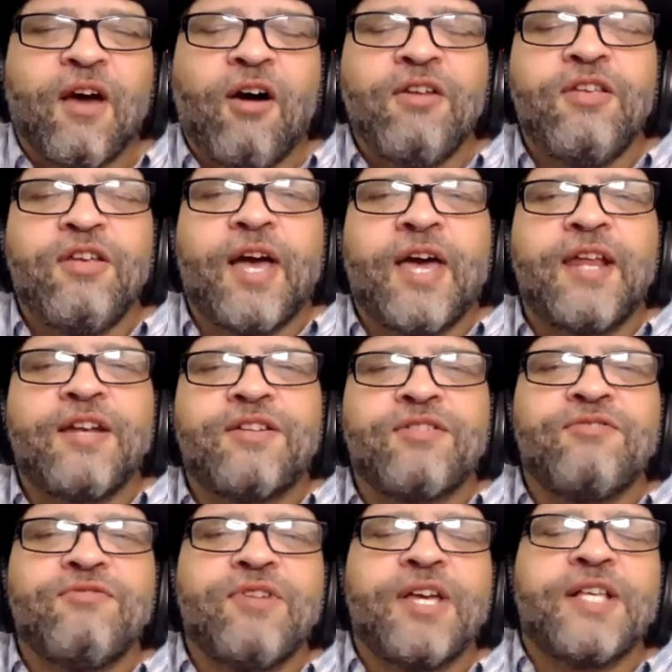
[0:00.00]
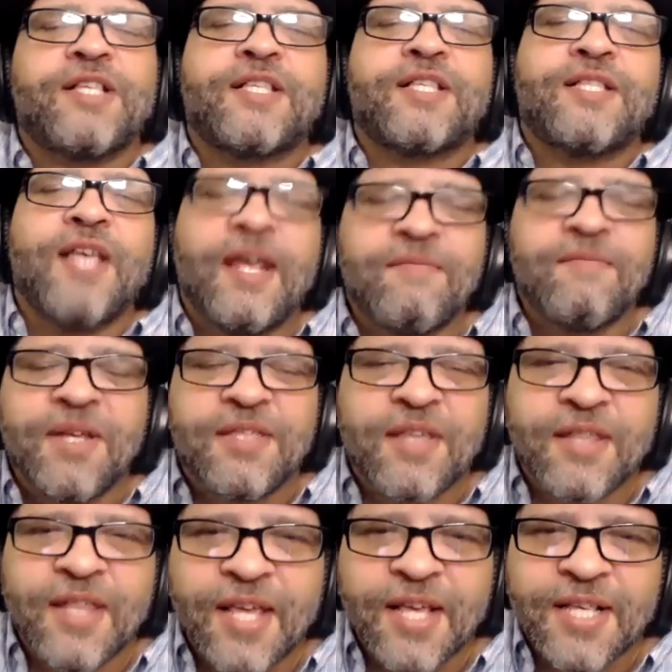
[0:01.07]
All you got to do is send me
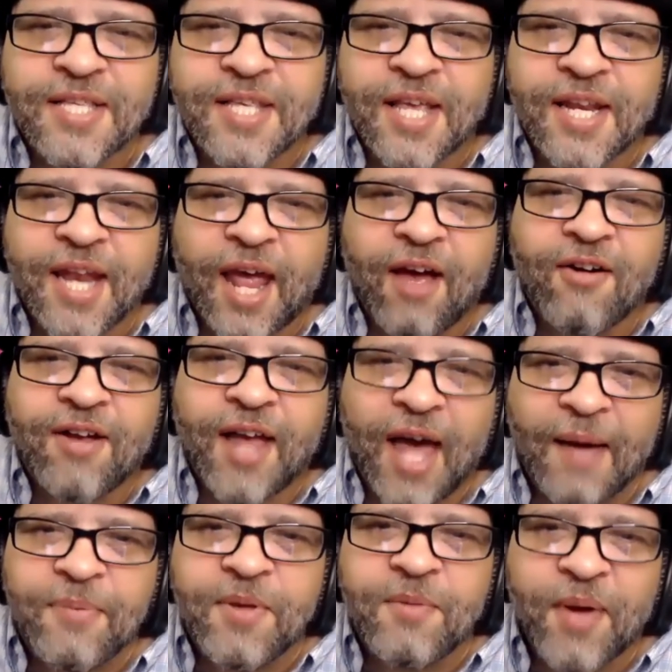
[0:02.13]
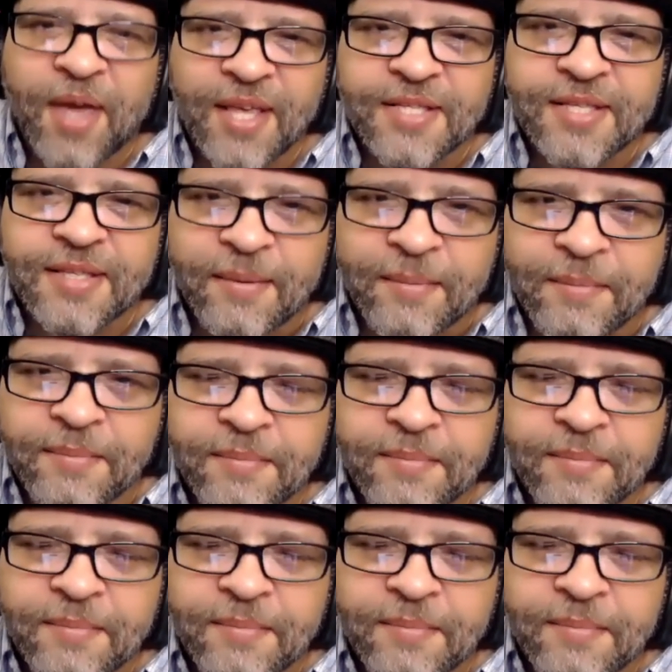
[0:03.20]
the links and I'll copy paste them.